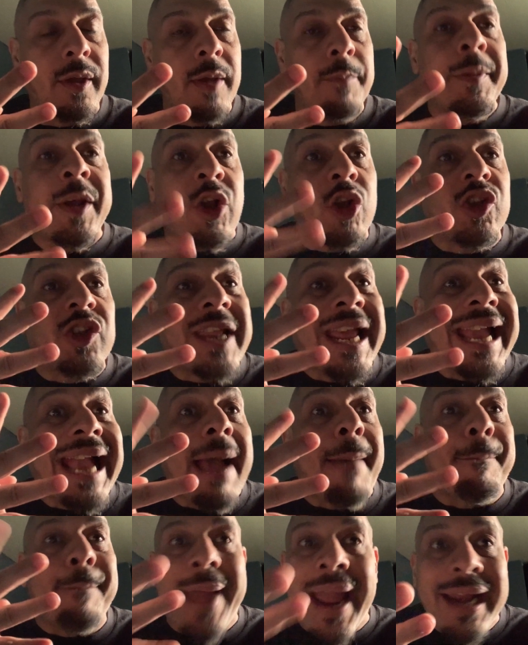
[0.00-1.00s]
Because they
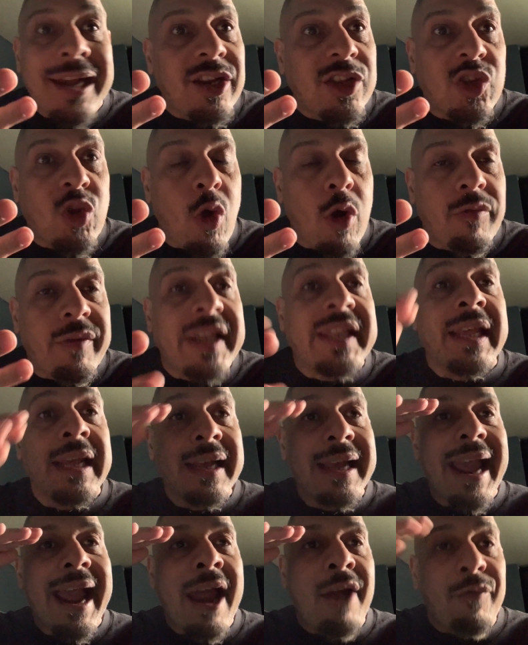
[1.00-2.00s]
got mandatories.
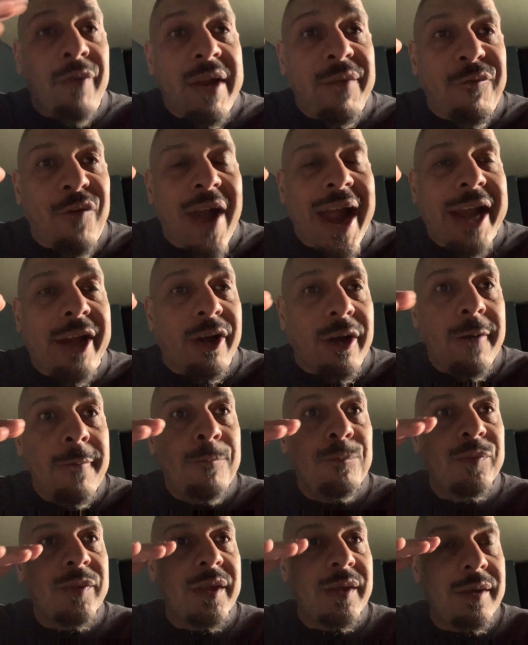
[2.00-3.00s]
Every fighter
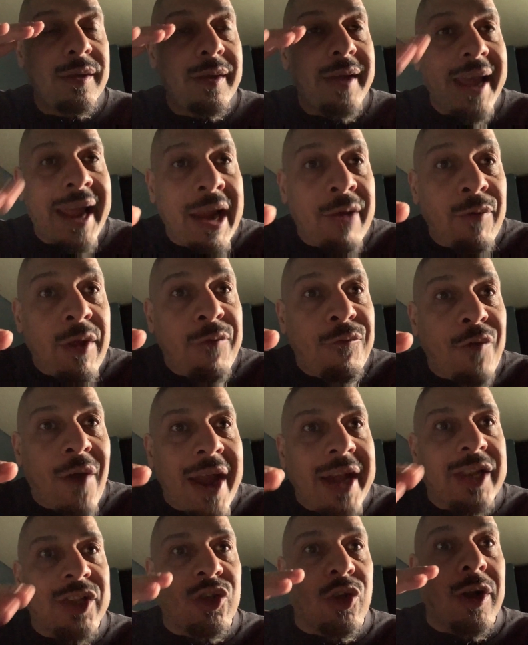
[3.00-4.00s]

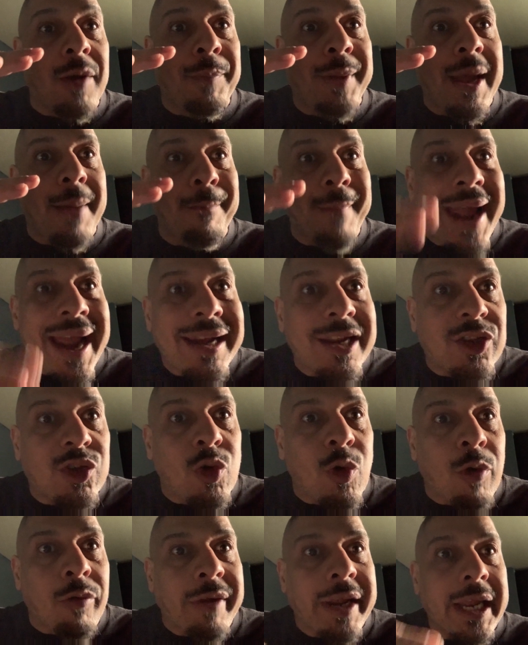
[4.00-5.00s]
is gonna be a
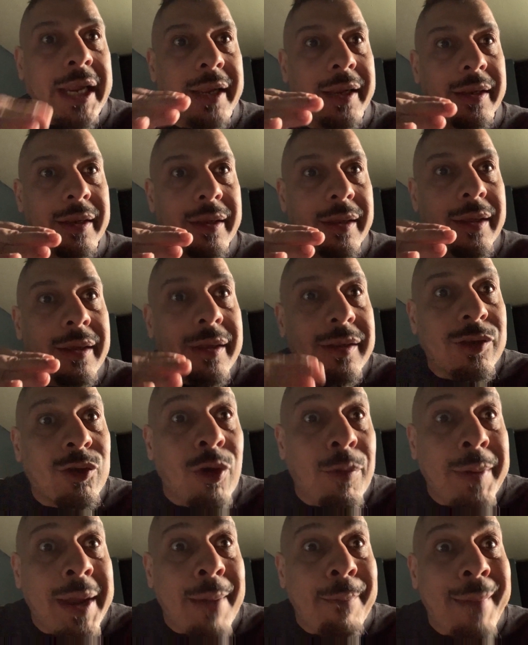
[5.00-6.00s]
mandatory. It's
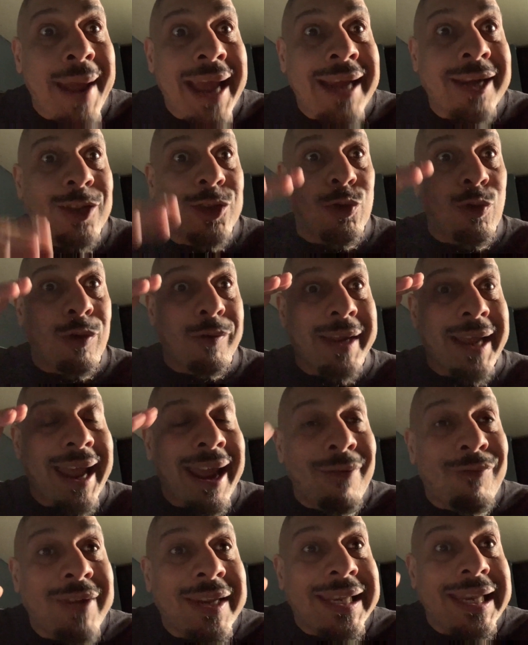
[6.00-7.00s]
gonna be a mandatory.
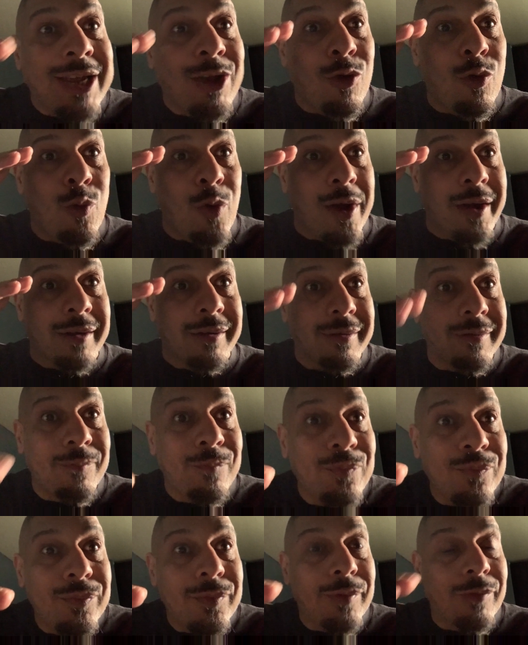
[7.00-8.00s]
Every single one.
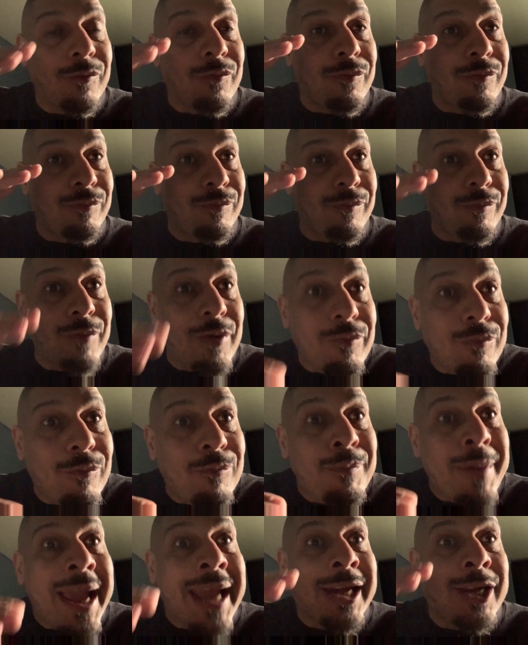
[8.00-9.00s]

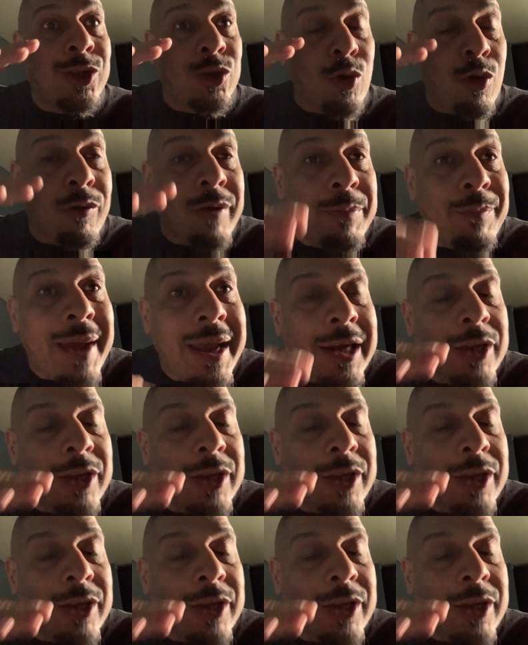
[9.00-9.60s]
Mandatory.